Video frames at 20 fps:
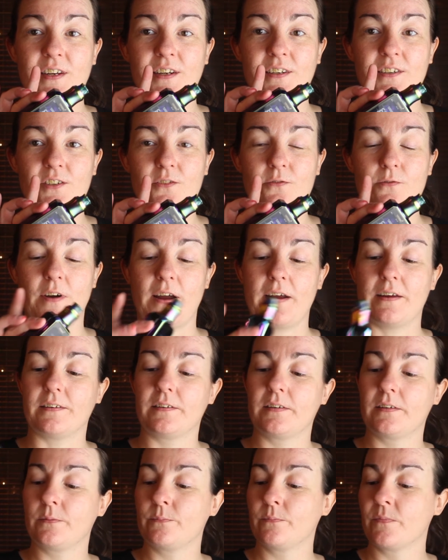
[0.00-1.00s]

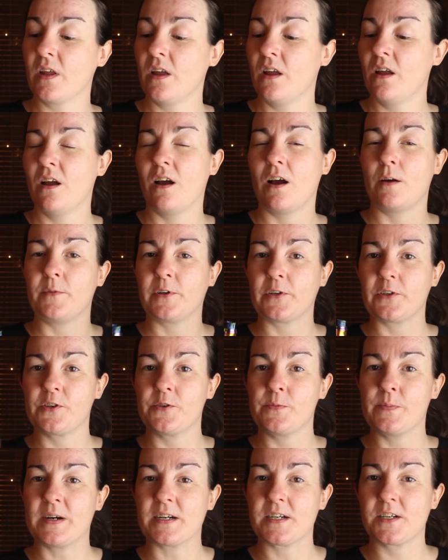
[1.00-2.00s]
interface. I'm not
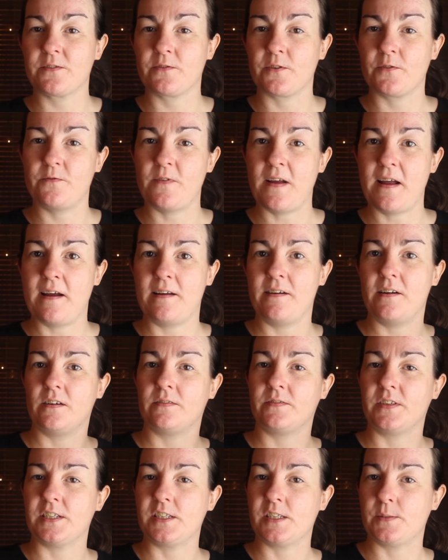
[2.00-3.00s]
too much of a fan
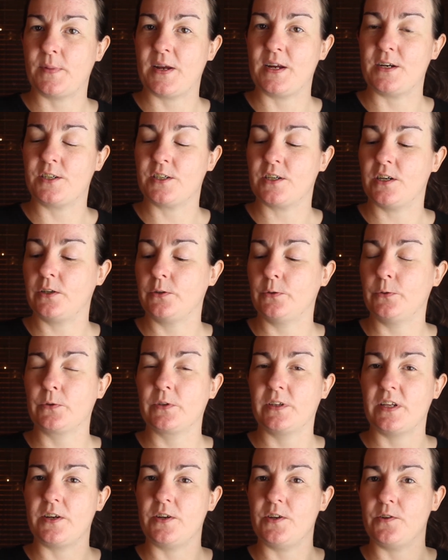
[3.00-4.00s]
of the speed dial
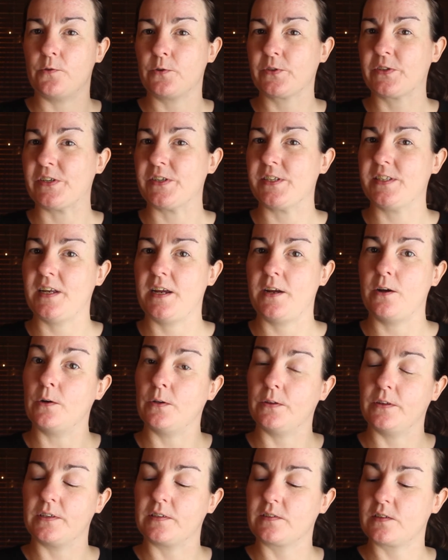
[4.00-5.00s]
look that you also see
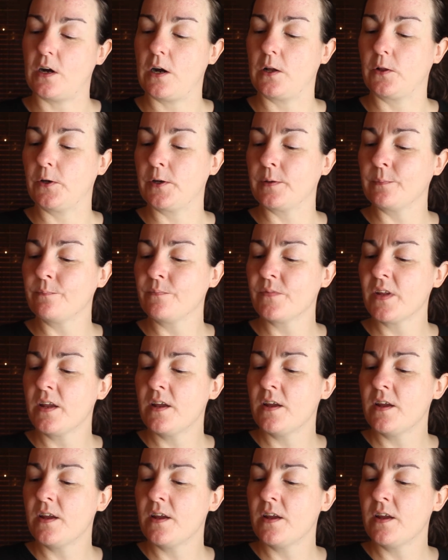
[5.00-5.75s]
on the Cylon,